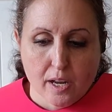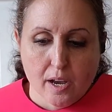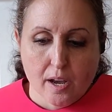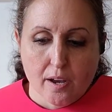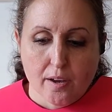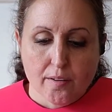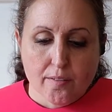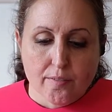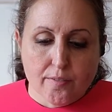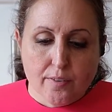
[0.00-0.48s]

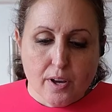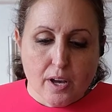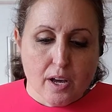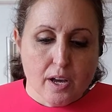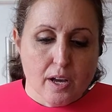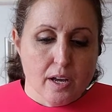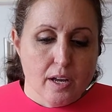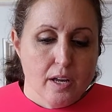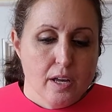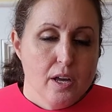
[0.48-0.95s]
of
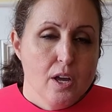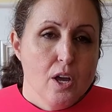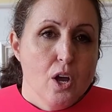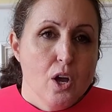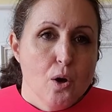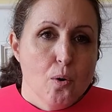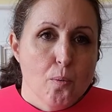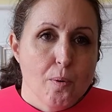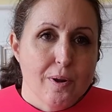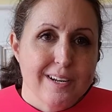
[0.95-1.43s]

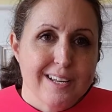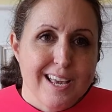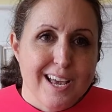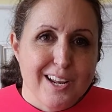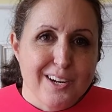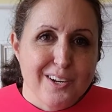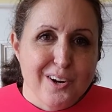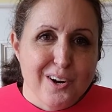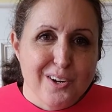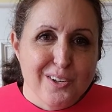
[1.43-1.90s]
what
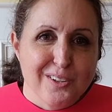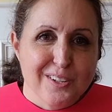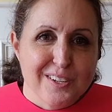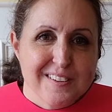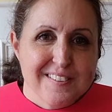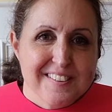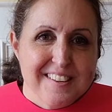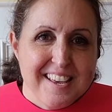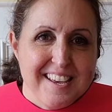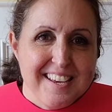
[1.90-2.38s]
Khadgar
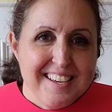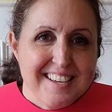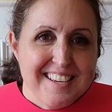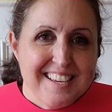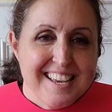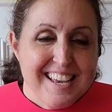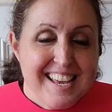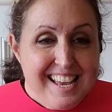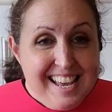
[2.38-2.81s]
looks like.